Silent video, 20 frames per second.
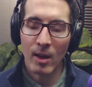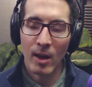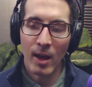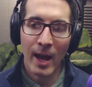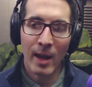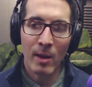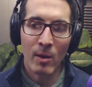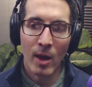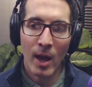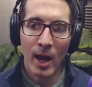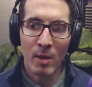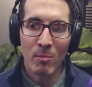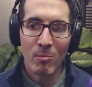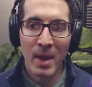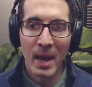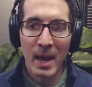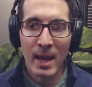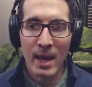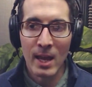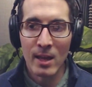I
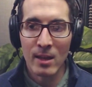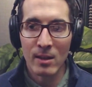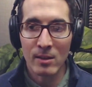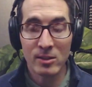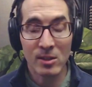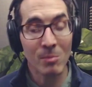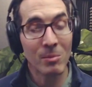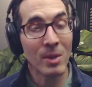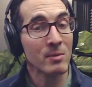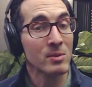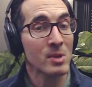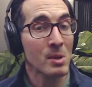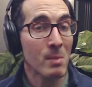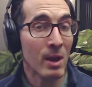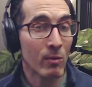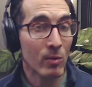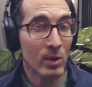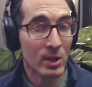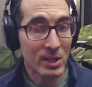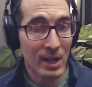may
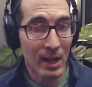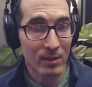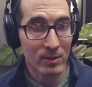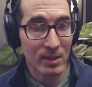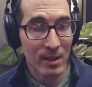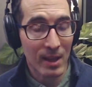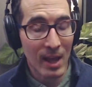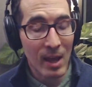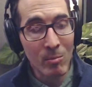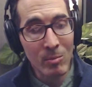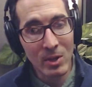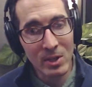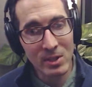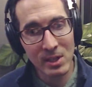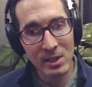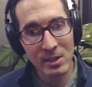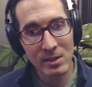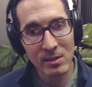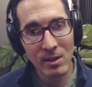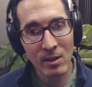reach out to them because
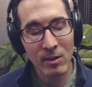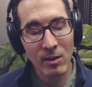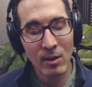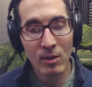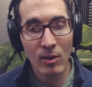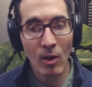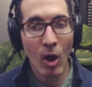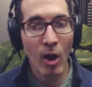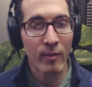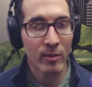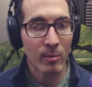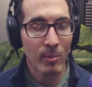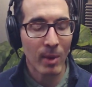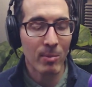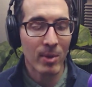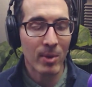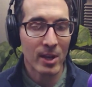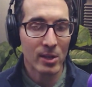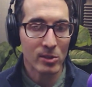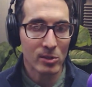it's often my
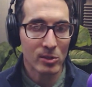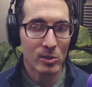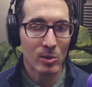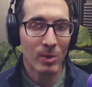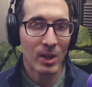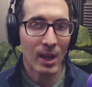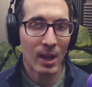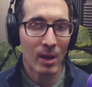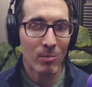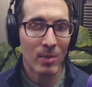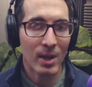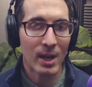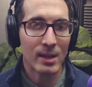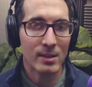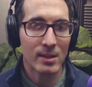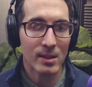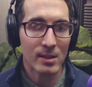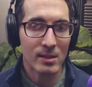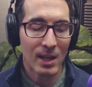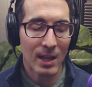patients are being admitted
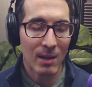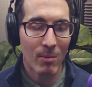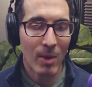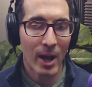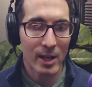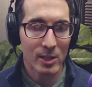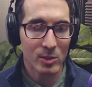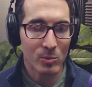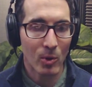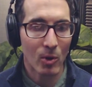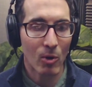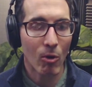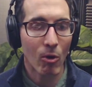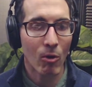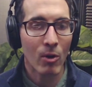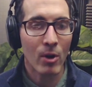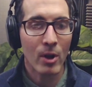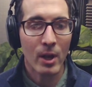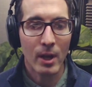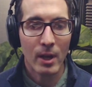to the same
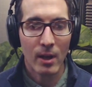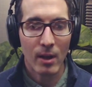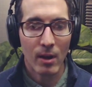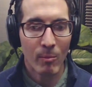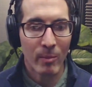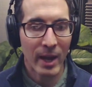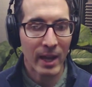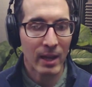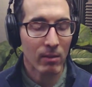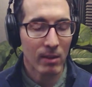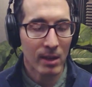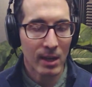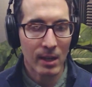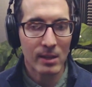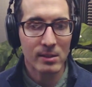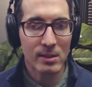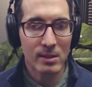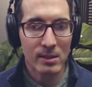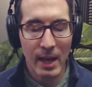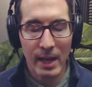hospital my clinic
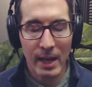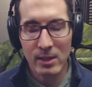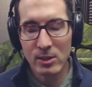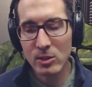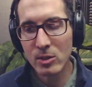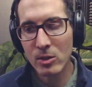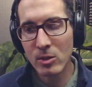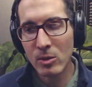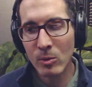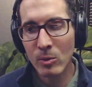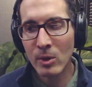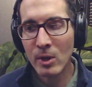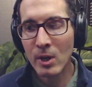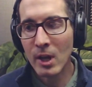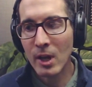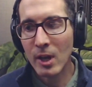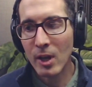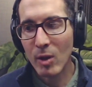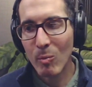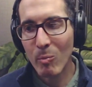is attached to.
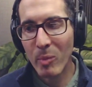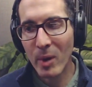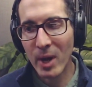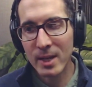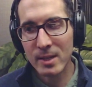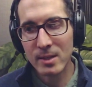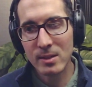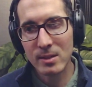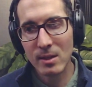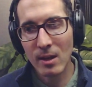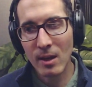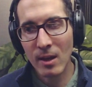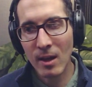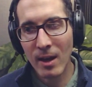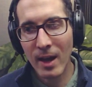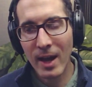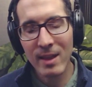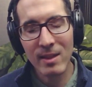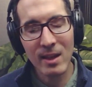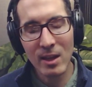But
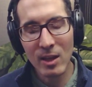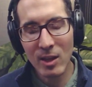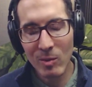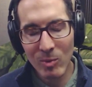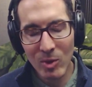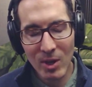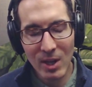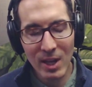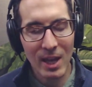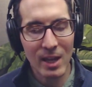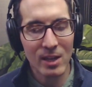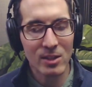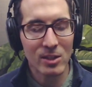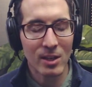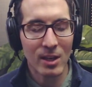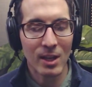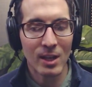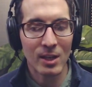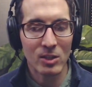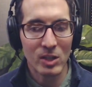I think
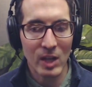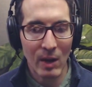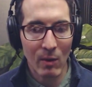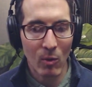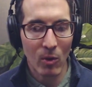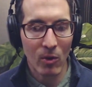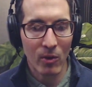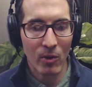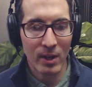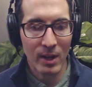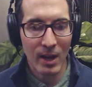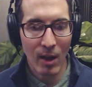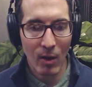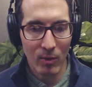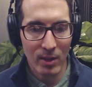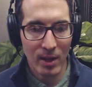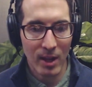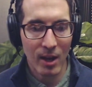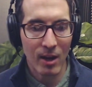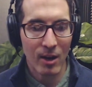communication in general in
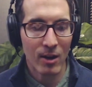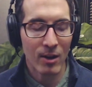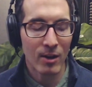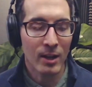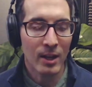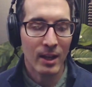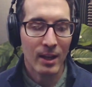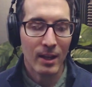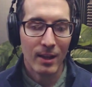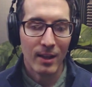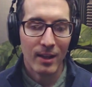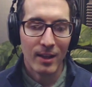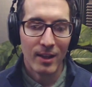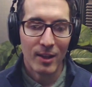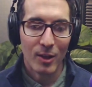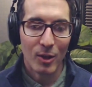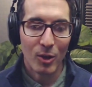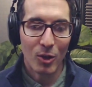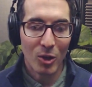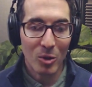healthcare
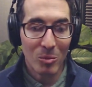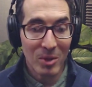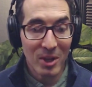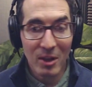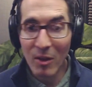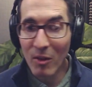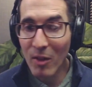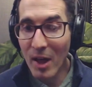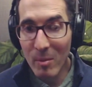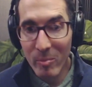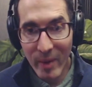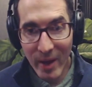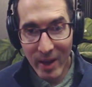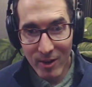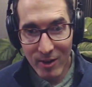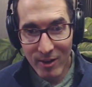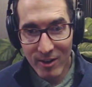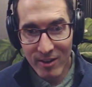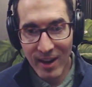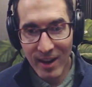could be a lot better,